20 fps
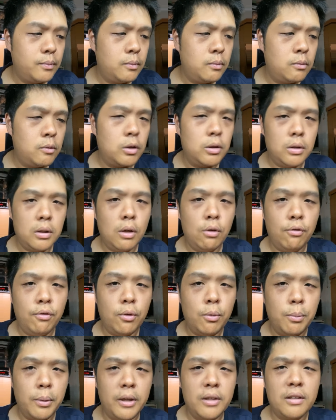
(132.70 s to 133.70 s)
So it's helpful,
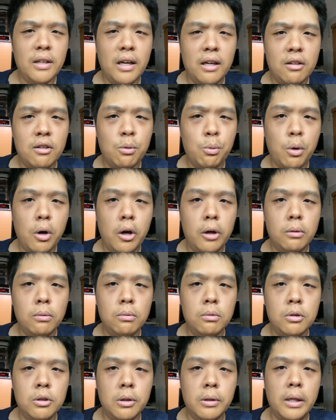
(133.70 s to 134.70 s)
but it takes a while.
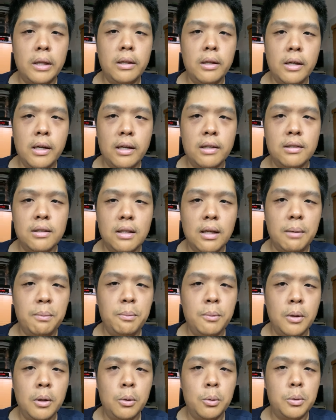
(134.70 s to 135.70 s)
So then the next
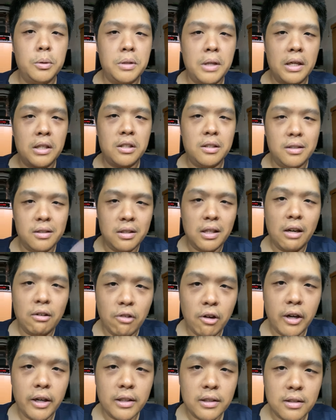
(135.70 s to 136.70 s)
step was to actually start
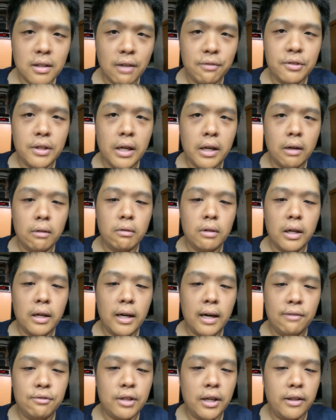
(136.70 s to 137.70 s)
writing stuff down. And I
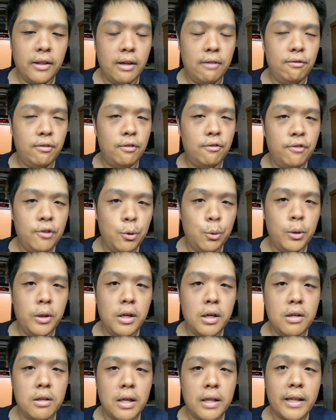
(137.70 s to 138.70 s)
have done that for a few of
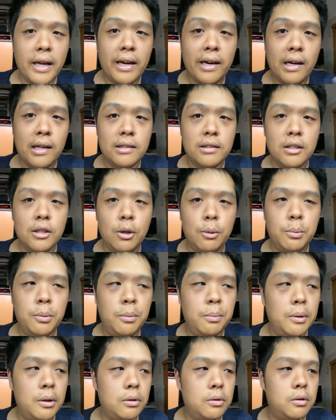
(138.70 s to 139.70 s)
these, and that has helped,
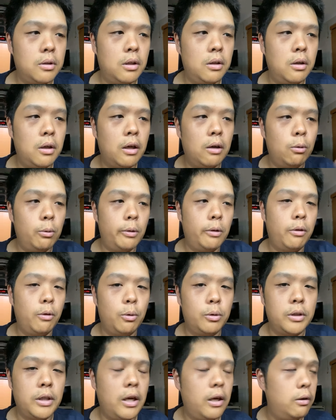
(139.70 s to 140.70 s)
because then you get all the
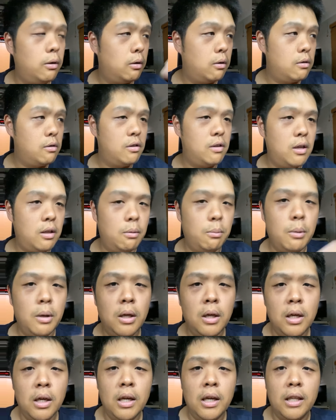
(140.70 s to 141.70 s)
thoughts out, you can see them.
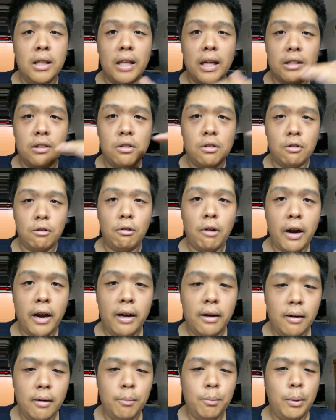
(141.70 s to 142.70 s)
That's
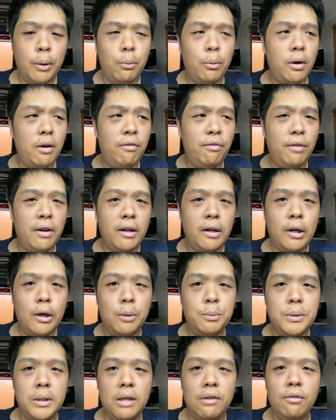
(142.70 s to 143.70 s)
great. But what I found
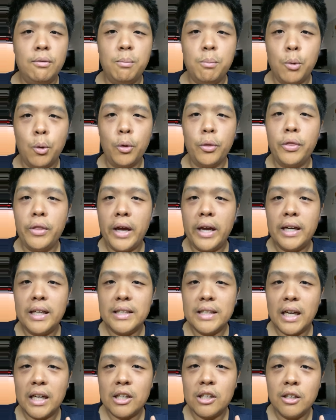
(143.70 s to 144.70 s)
helps even more than that is
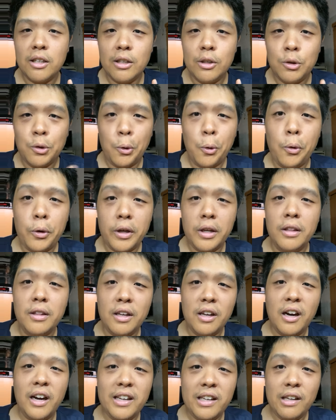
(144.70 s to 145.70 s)
actually talking
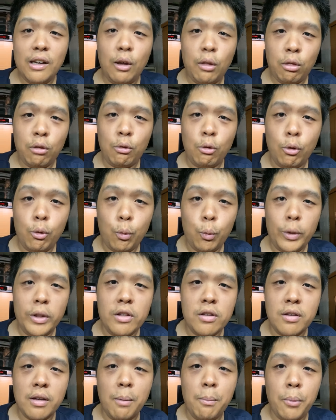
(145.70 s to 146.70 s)
the idea through with
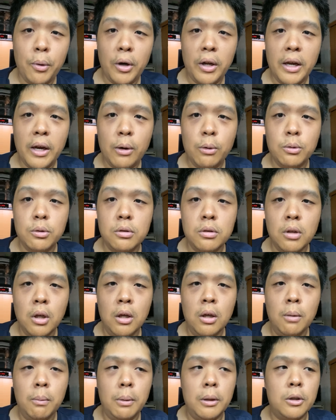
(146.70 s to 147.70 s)
somebody else,
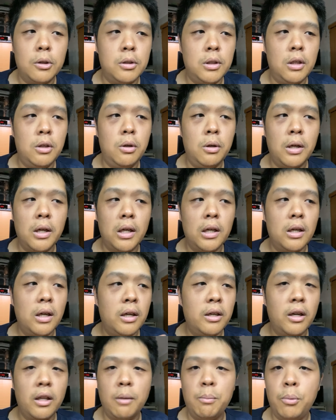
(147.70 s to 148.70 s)
because then you get
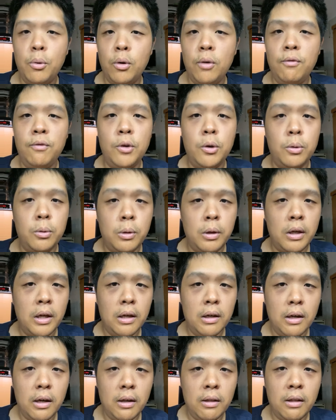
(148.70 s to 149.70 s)
another point of view. You
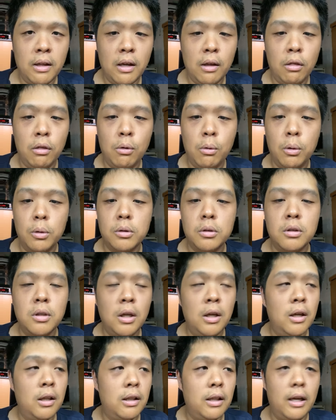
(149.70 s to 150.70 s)
get their thoughts,
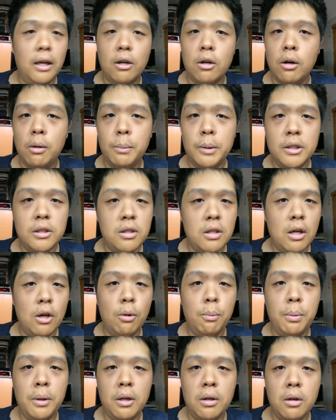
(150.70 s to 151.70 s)
their comments, their
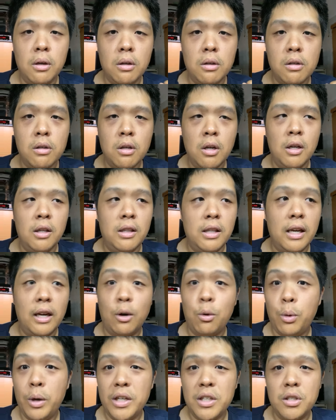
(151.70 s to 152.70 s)
opinions, their
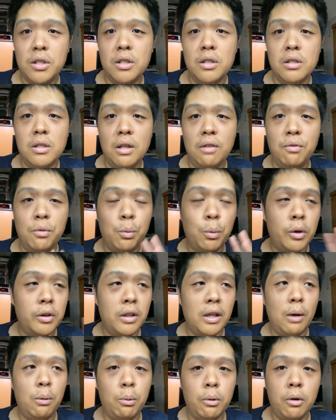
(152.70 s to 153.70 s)
questions, even what
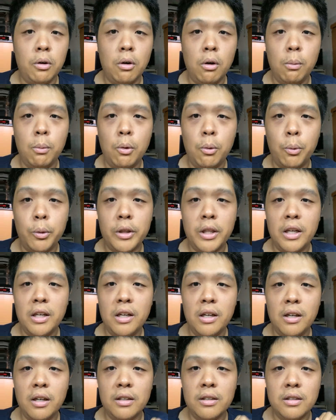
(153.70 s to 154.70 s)
they want to know more, what they
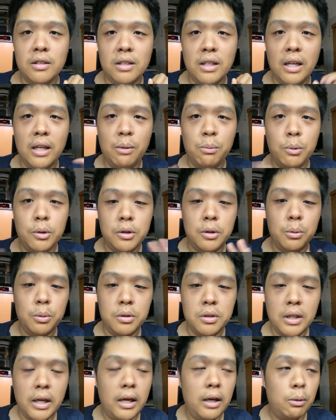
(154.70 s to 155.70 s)
didn't understand in what you were
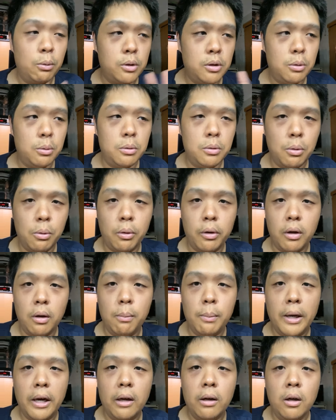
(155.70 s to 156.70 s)
saying, what you were talking
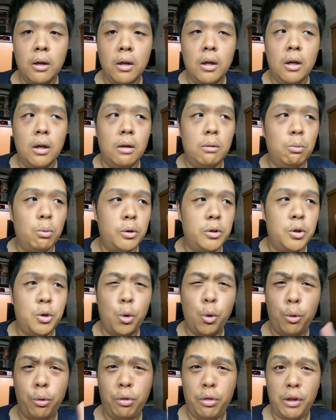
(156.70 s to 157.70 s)
about, what
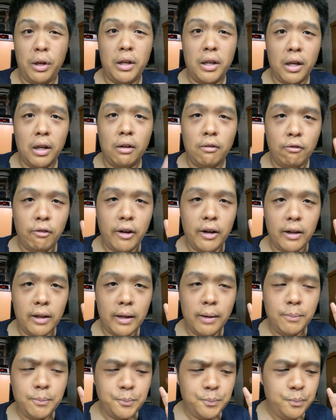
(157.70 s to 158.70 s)
you're thinking
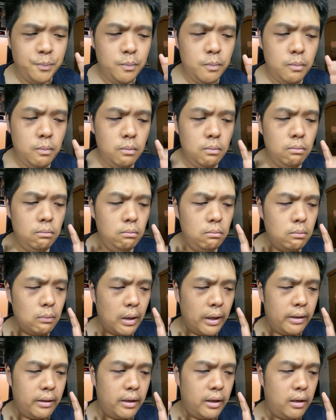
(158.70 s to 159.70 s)
really.
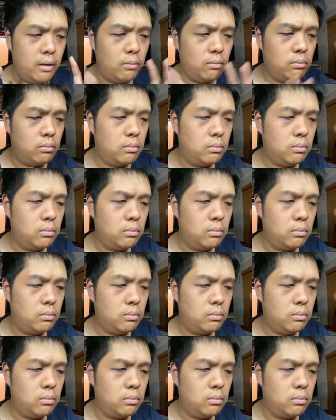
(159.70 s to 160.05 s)
And then